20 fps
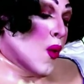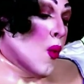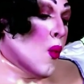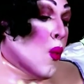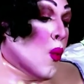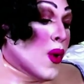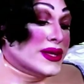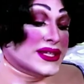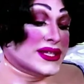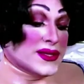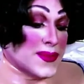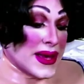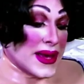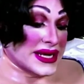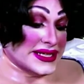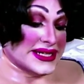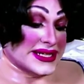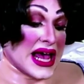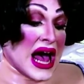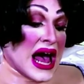Once upon
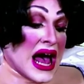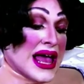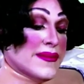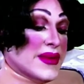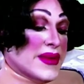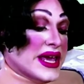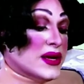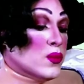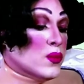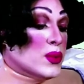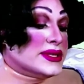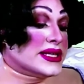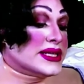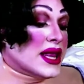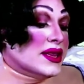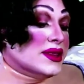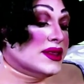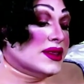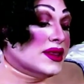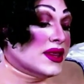a time, it was
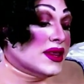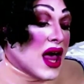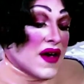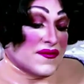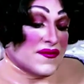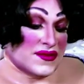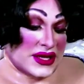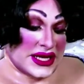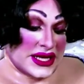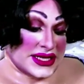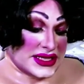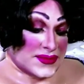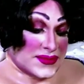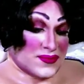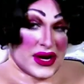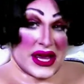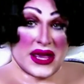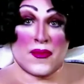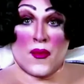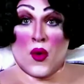a lovely
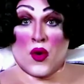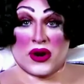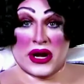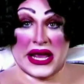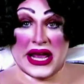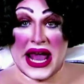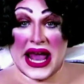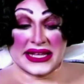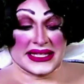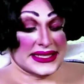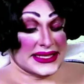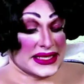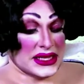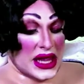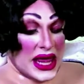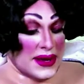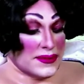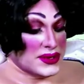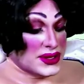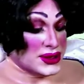spring morning,
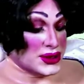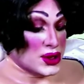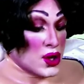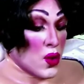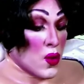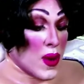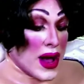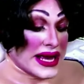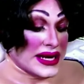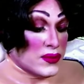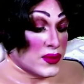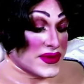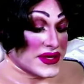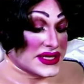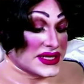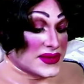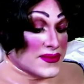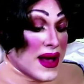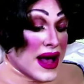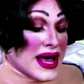exclaimed Snow White with a
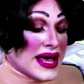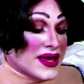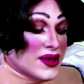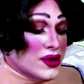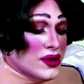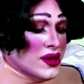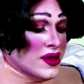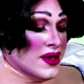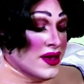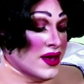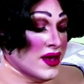smile.